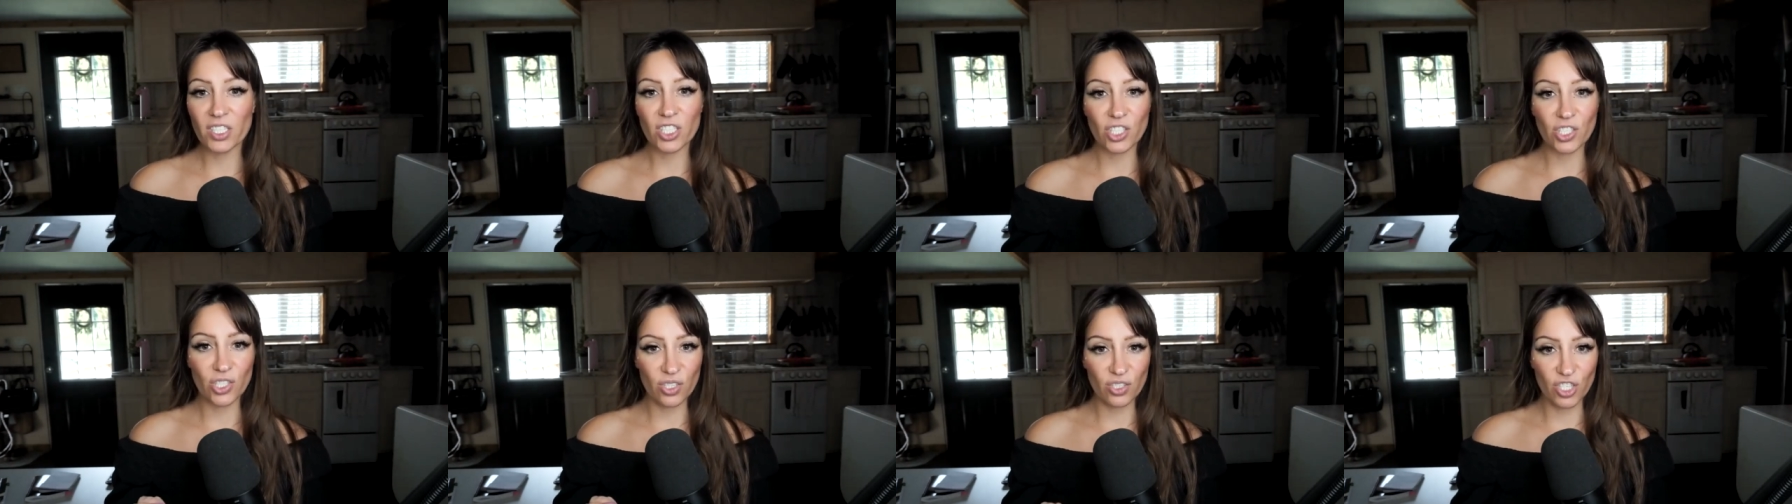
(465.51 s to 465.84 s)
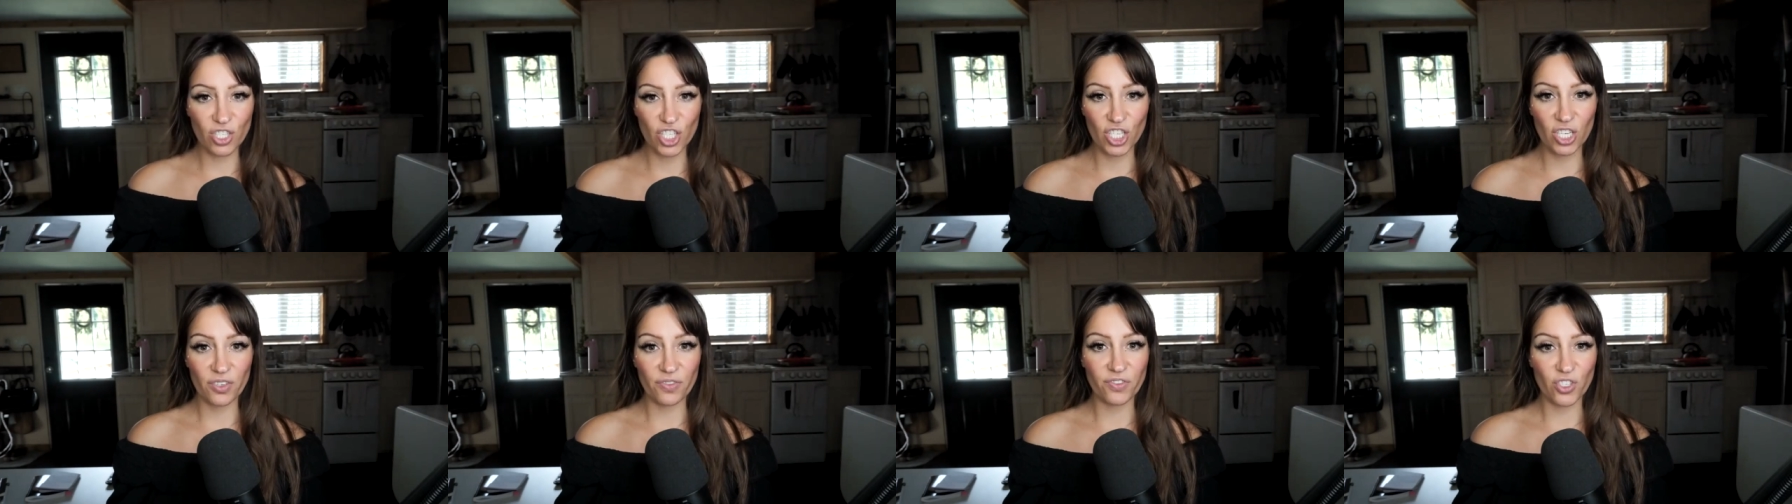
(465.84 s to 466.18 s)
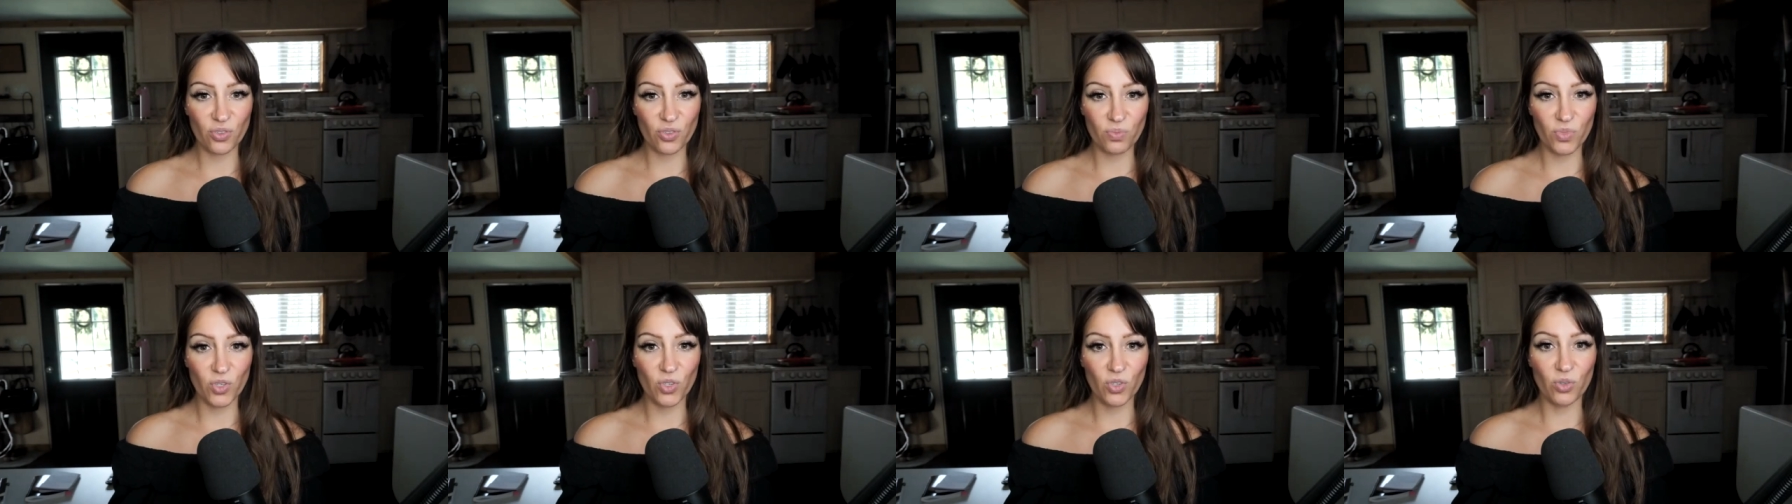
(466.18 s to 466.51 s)
to shift
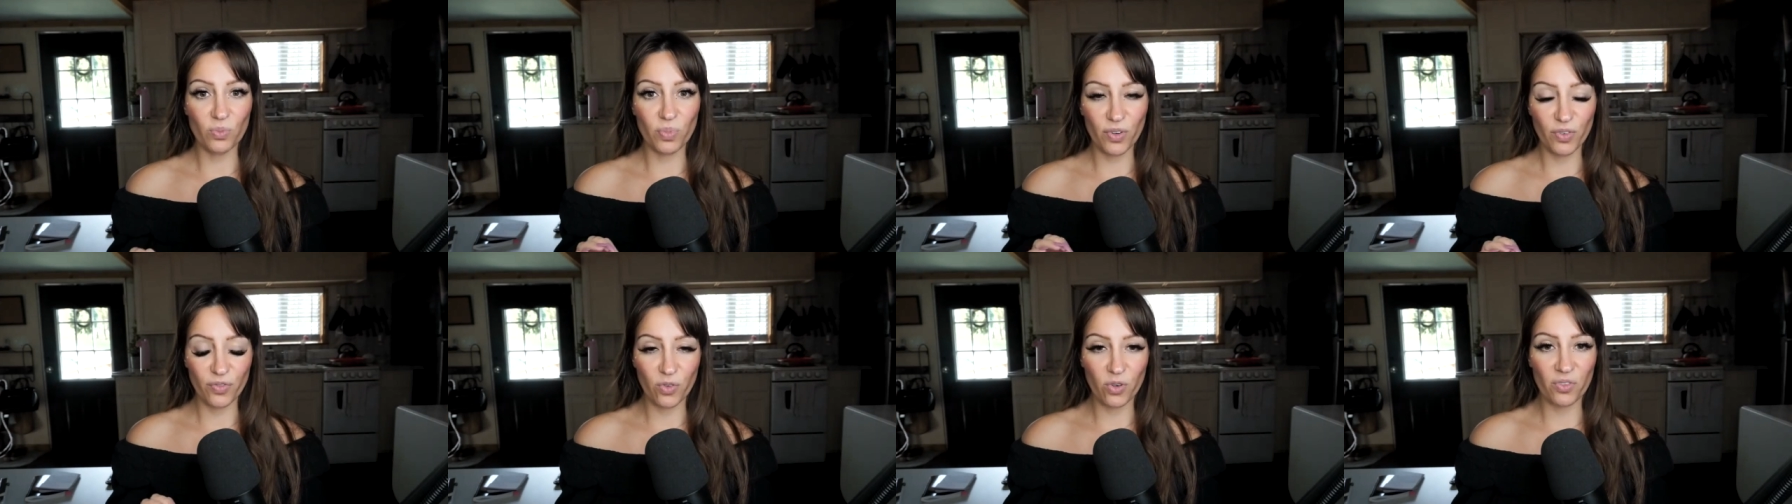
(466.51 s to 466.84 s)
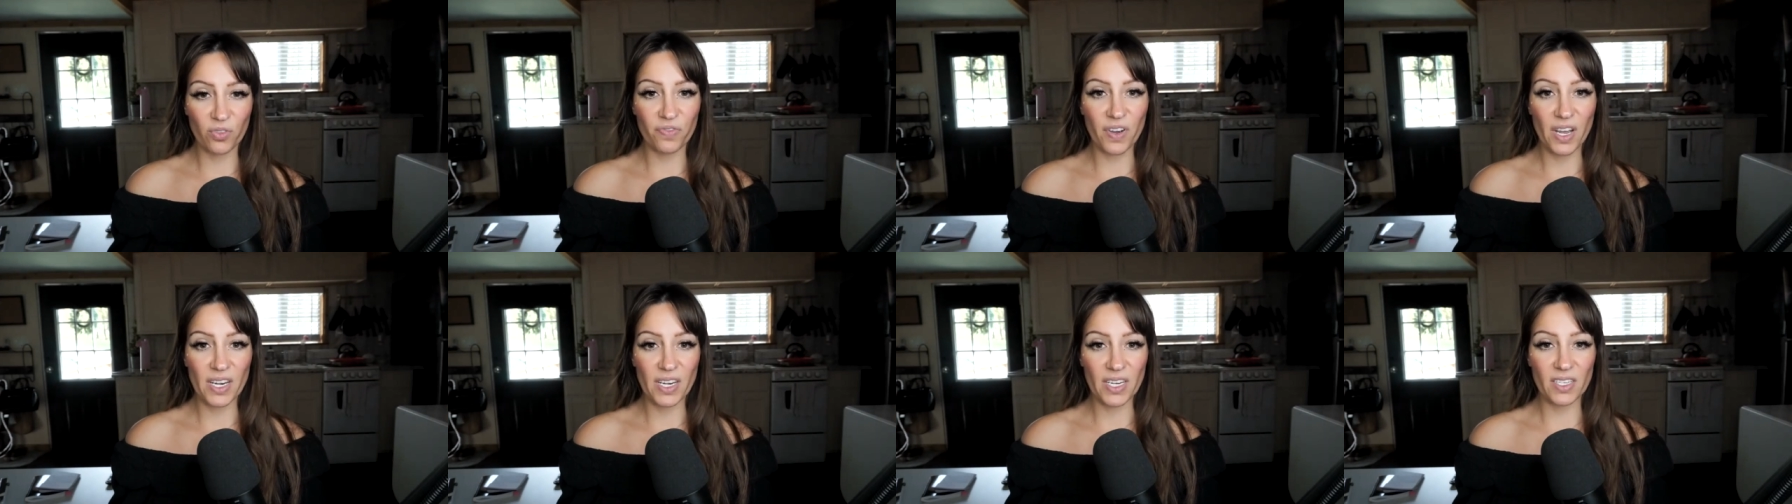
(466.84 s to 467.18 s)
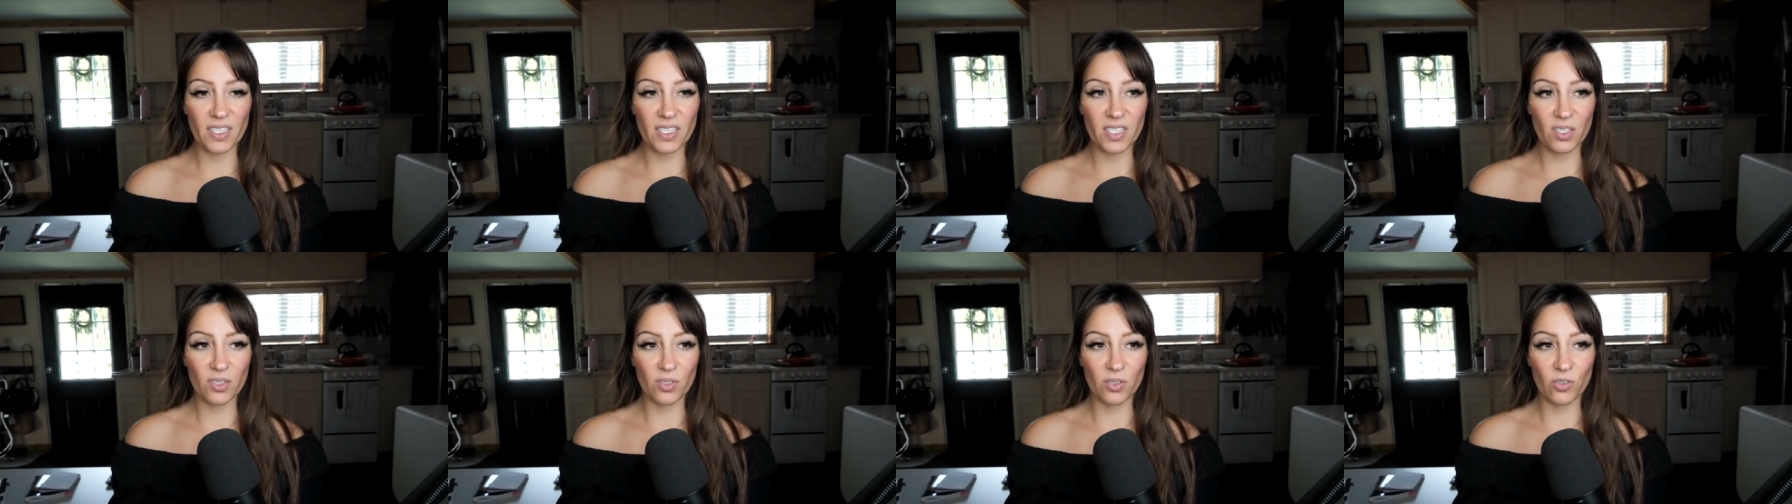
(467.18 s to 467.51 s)
your mood before finding a
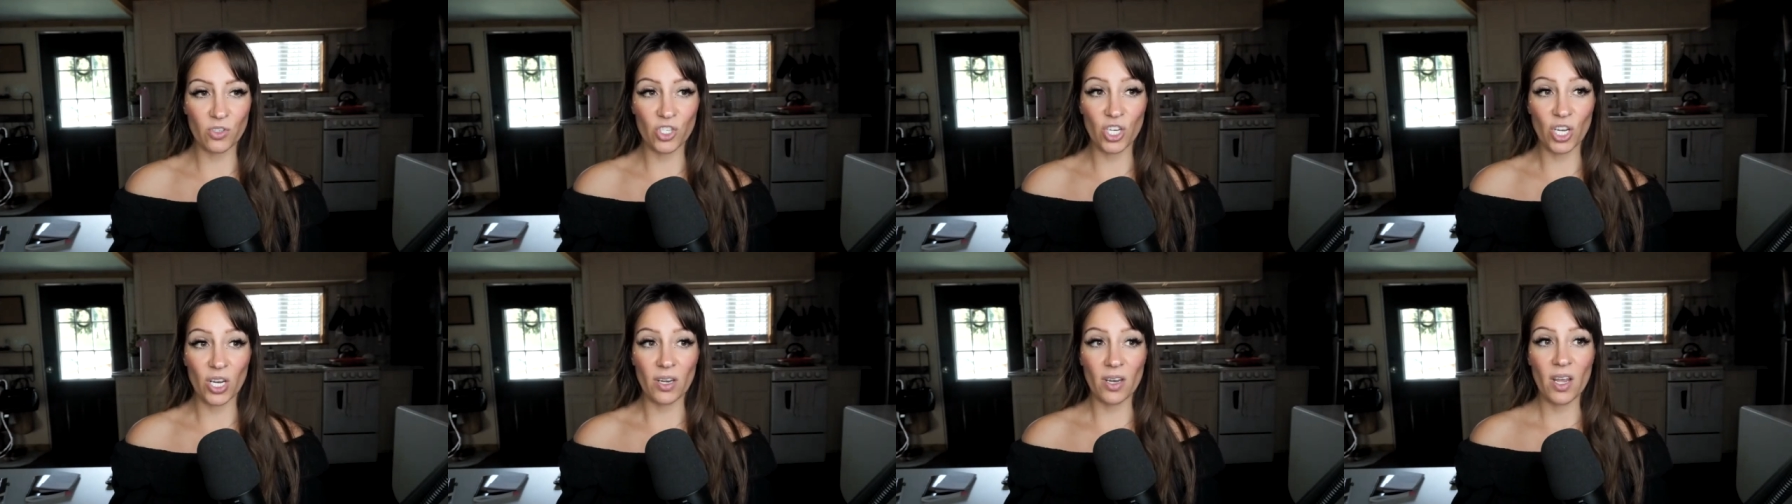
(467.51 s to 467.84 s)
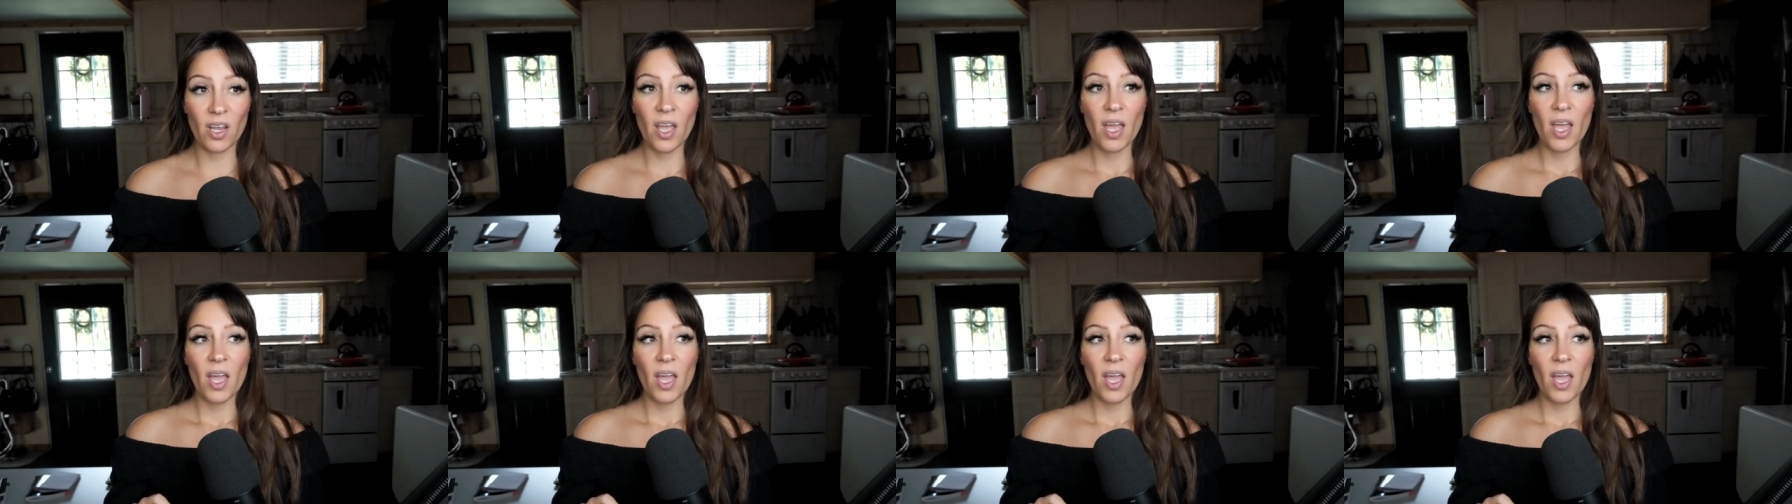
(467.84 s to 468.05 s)
solution.